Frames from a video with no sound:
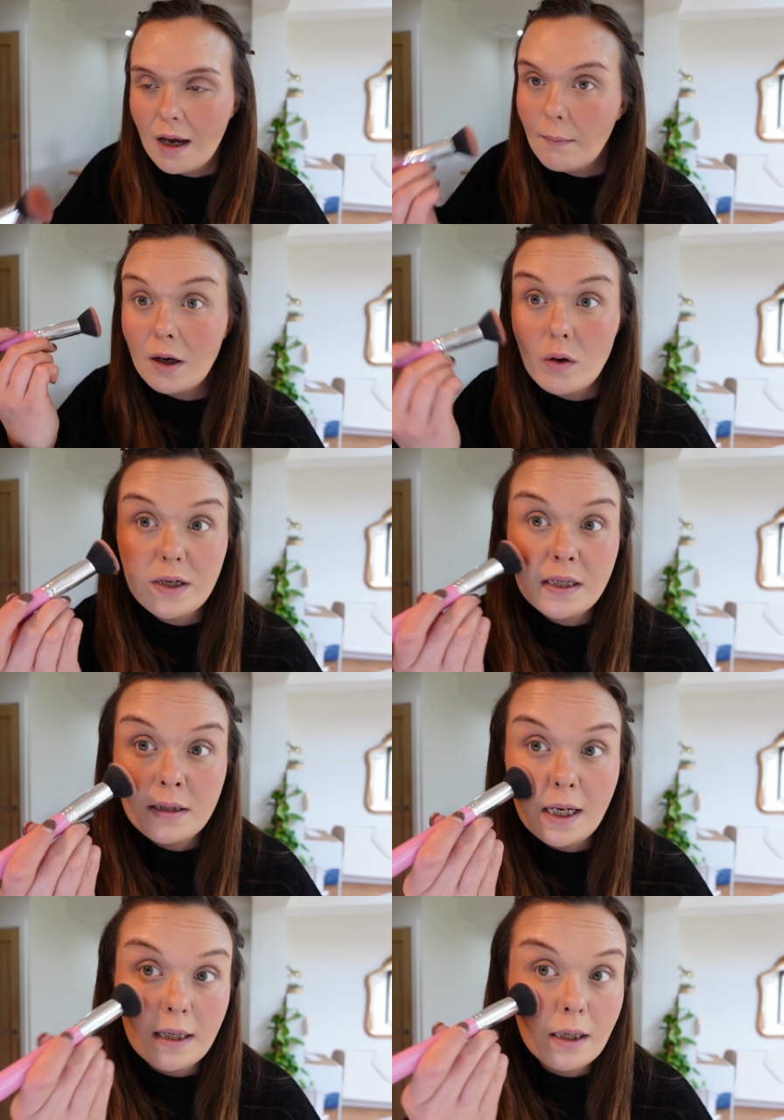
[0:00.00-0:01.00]
I always
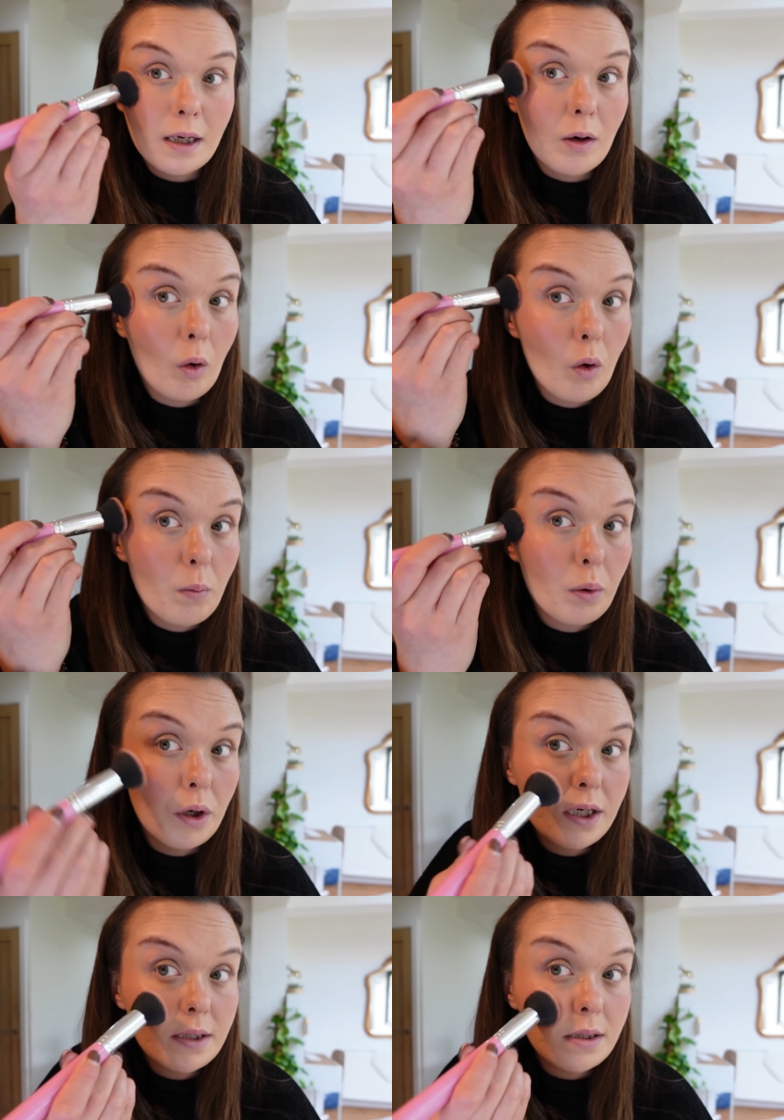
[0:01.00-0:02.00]
take it
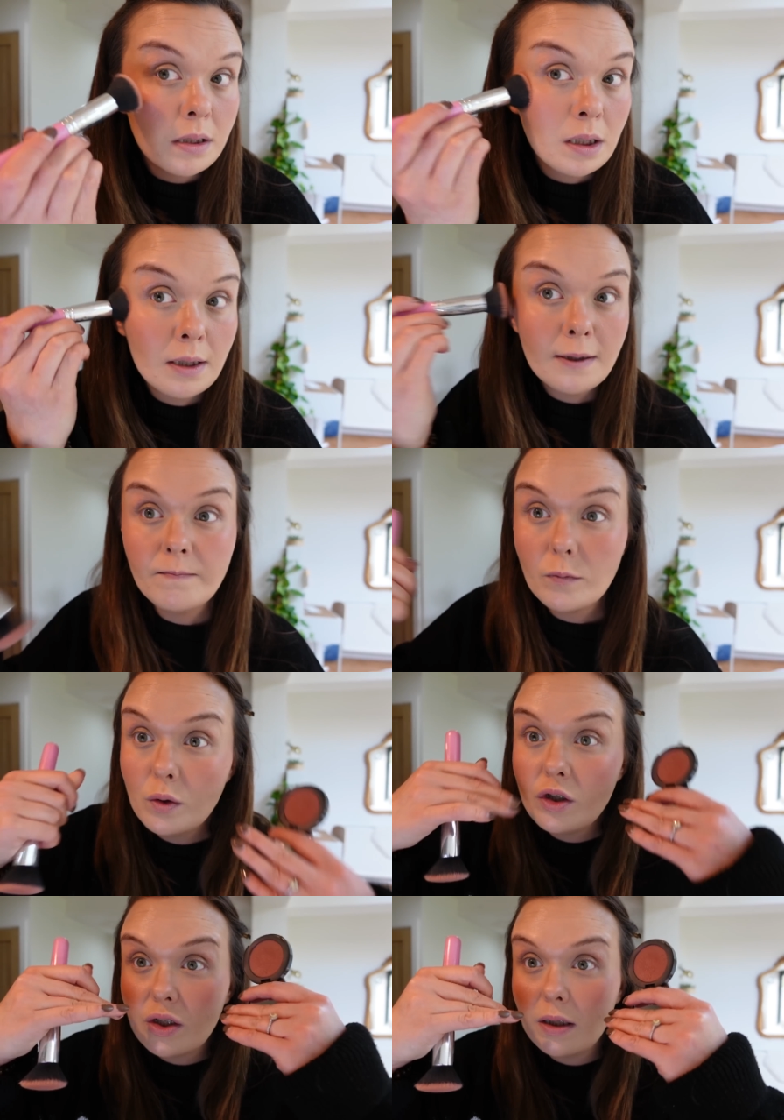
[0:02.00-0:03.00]
upwards,
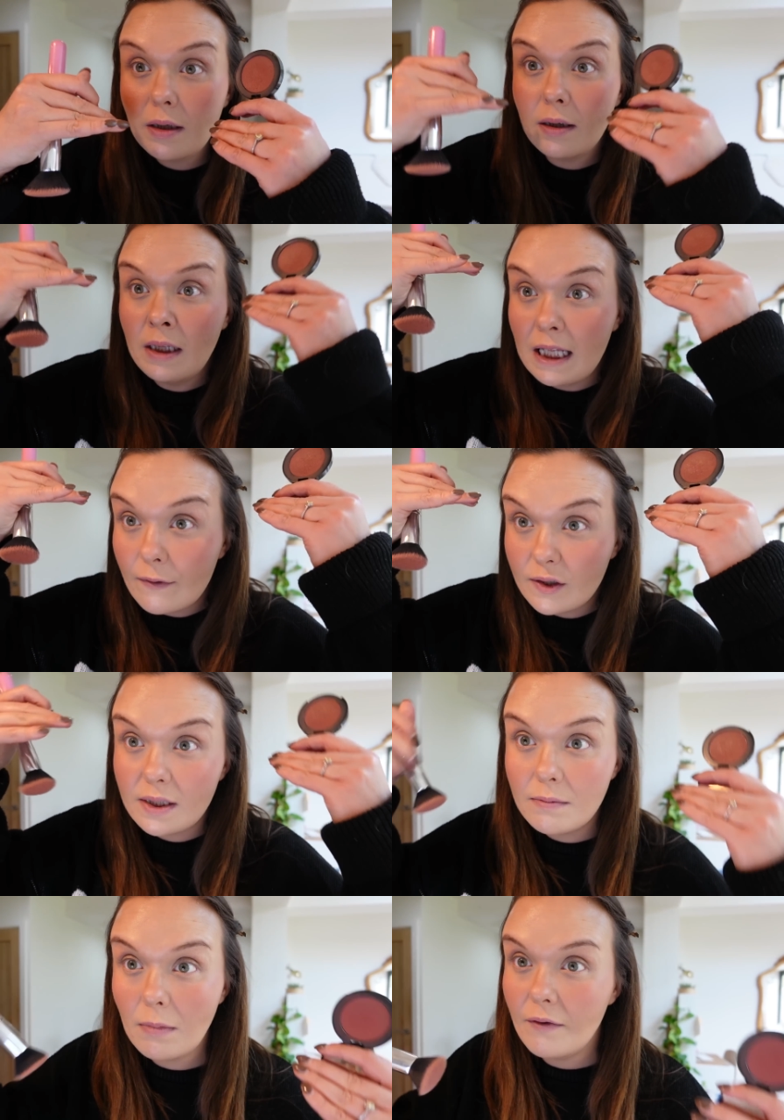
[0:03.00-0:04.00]
which
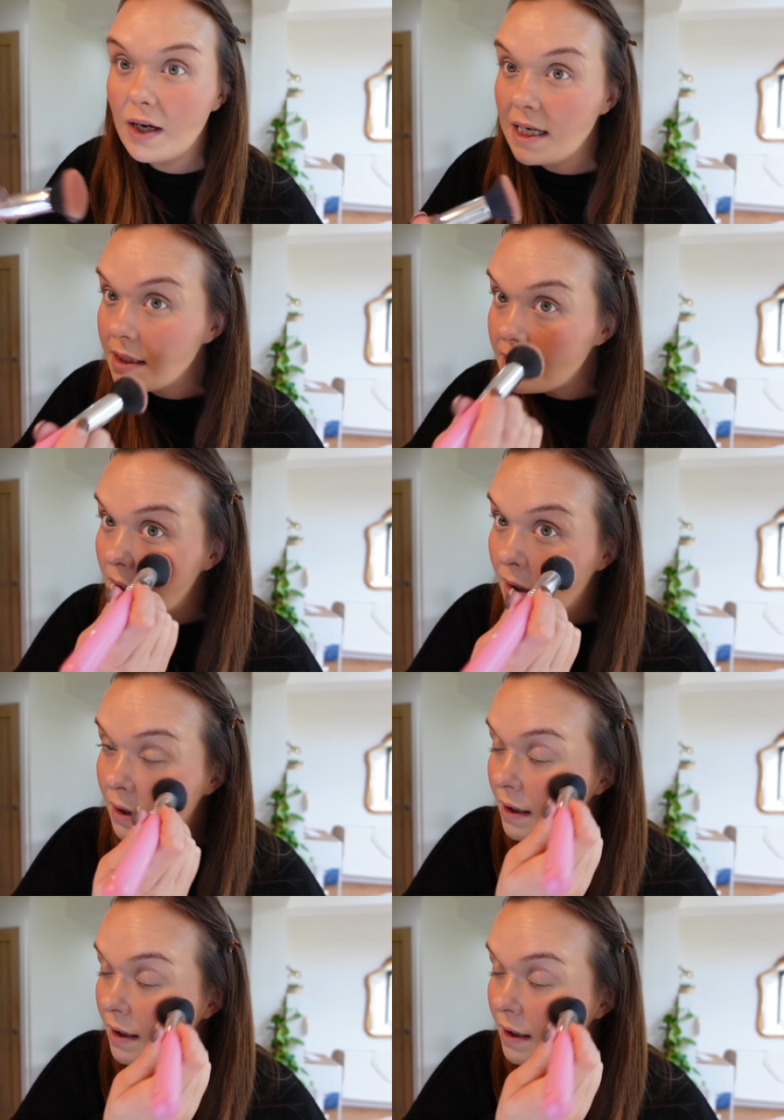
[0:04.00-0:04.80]
lifts my face,